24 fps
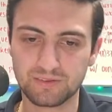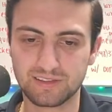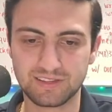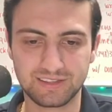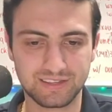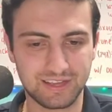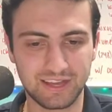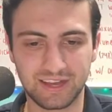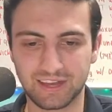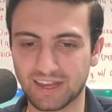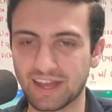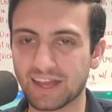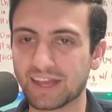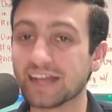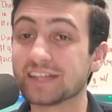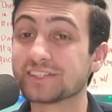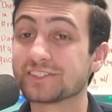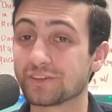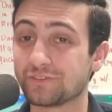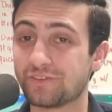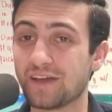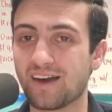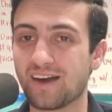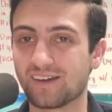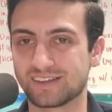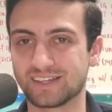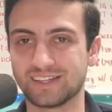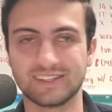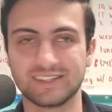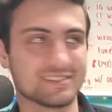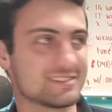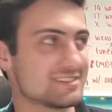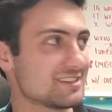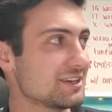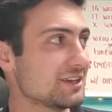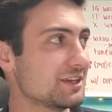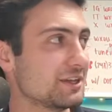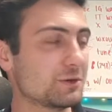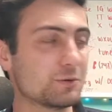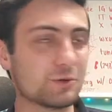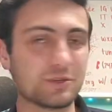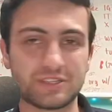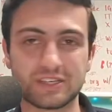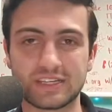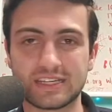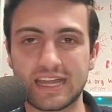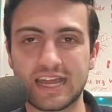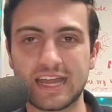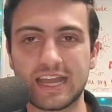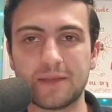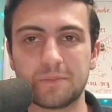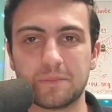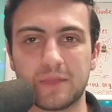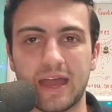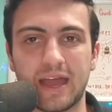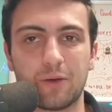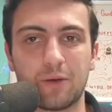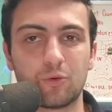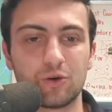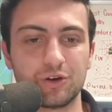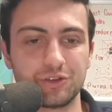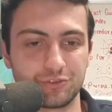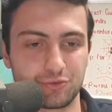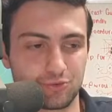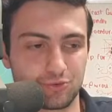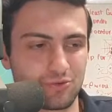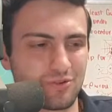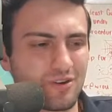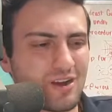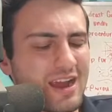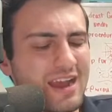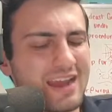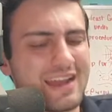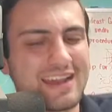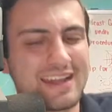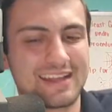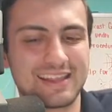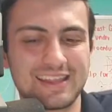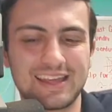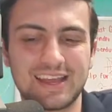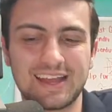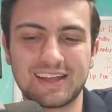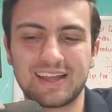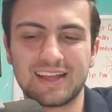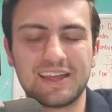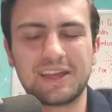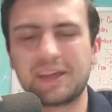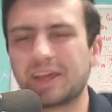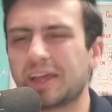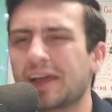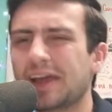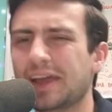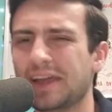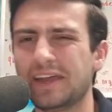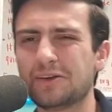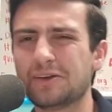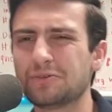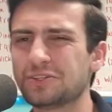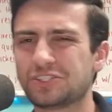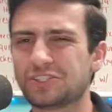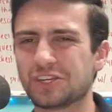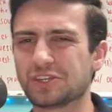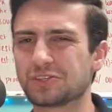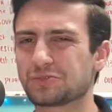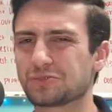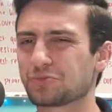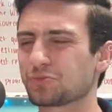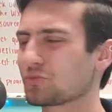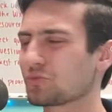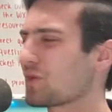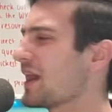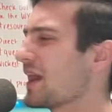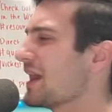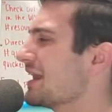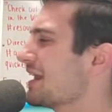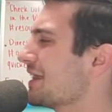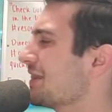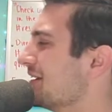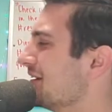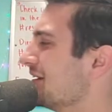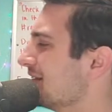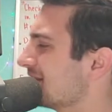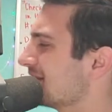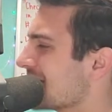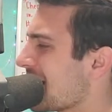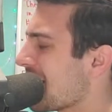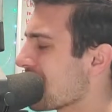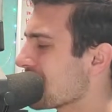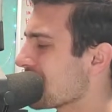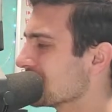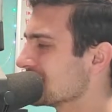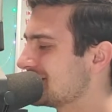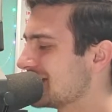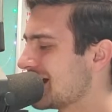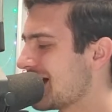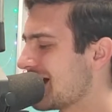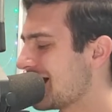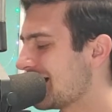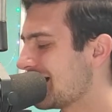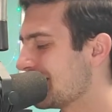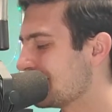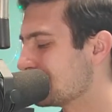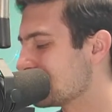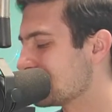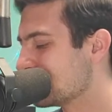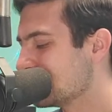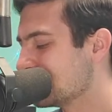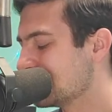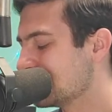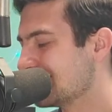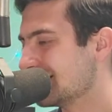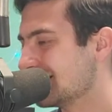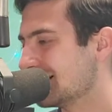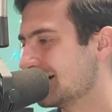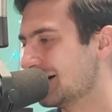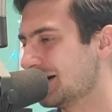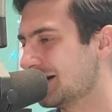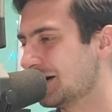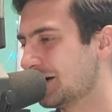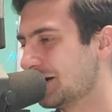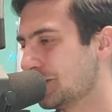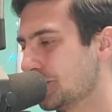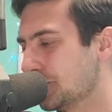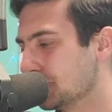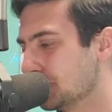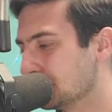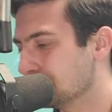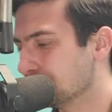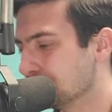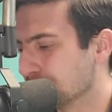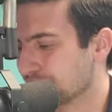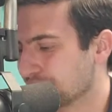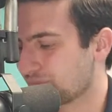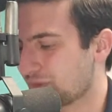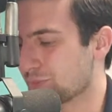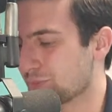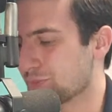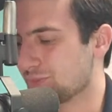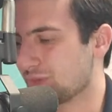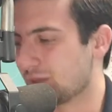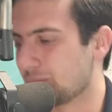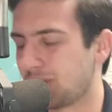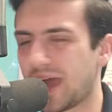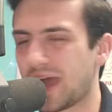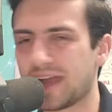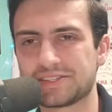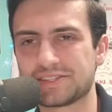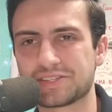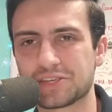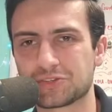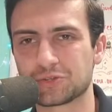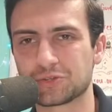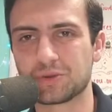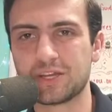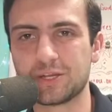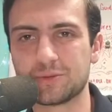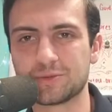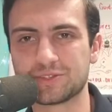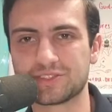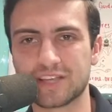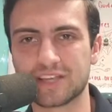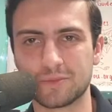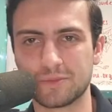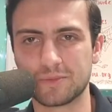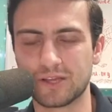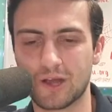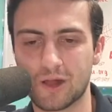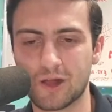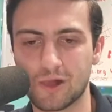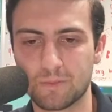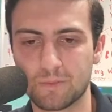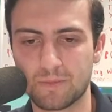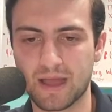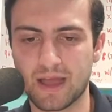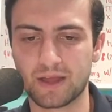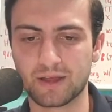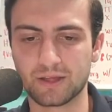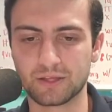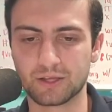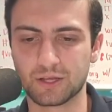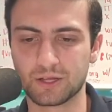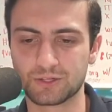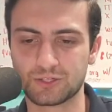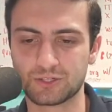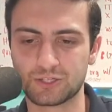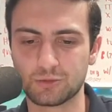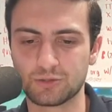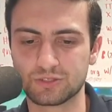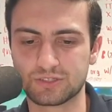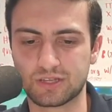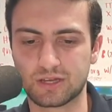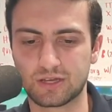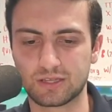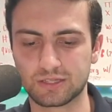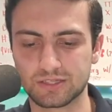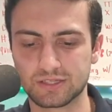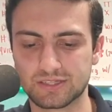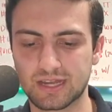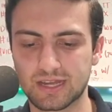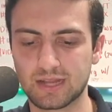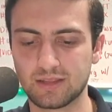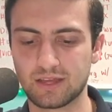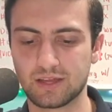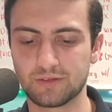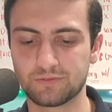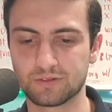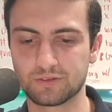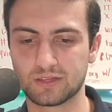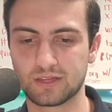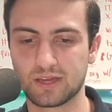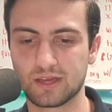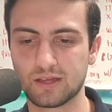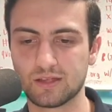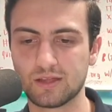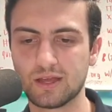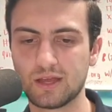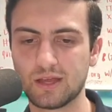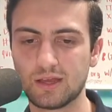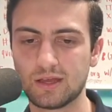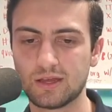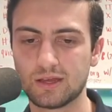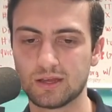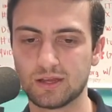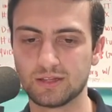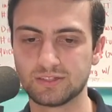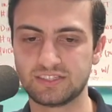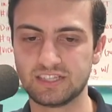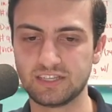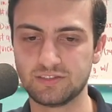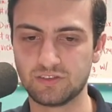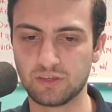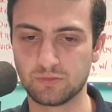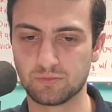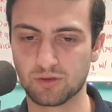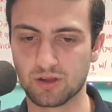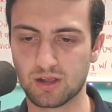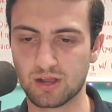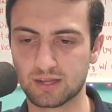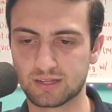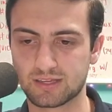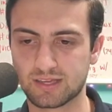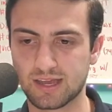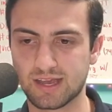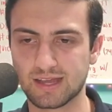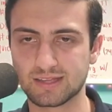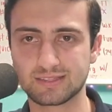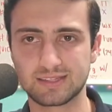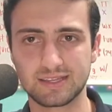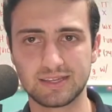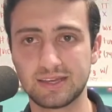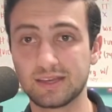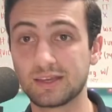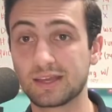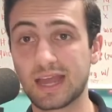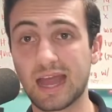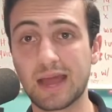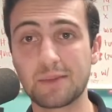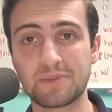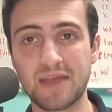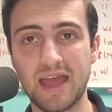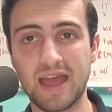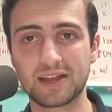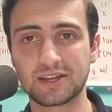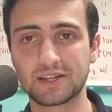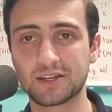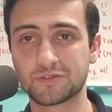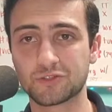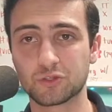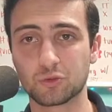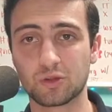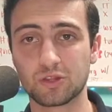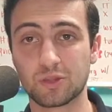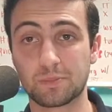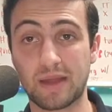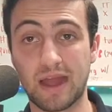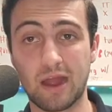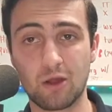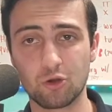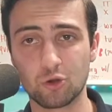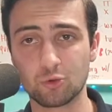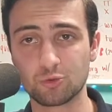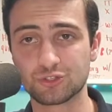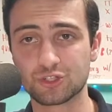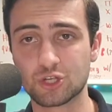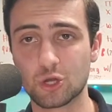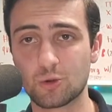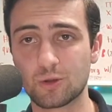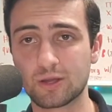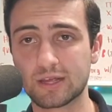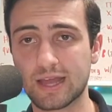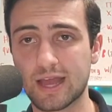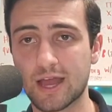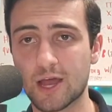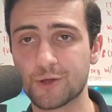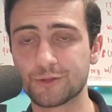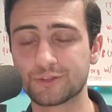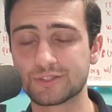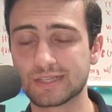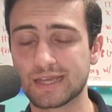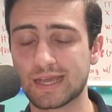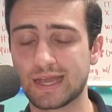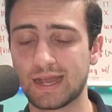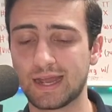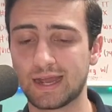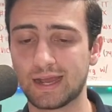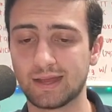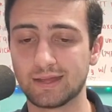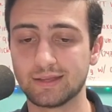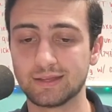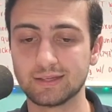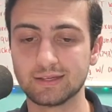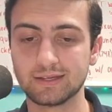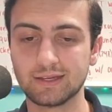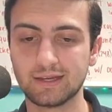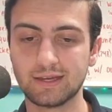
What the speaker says: against the Falcons. It was a game that was raining. It was just raining the entire time. Patty Cesarini was telling me all about it. She was on the sideline for that TV broadcast. It got bad enough to where the power was going out, and